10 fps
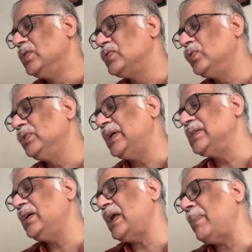So there's
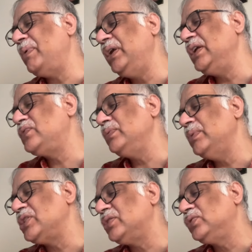an appendix with
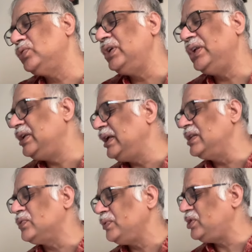measured theory
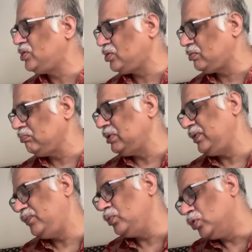details, which
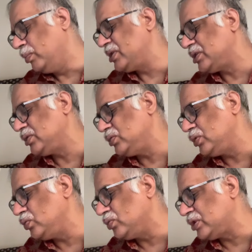if you know measured theory,
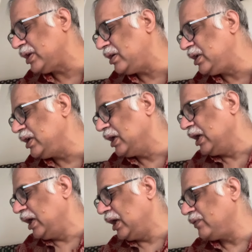you don't really
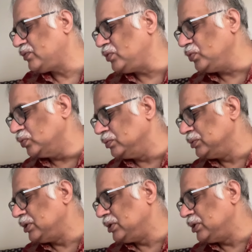have to do.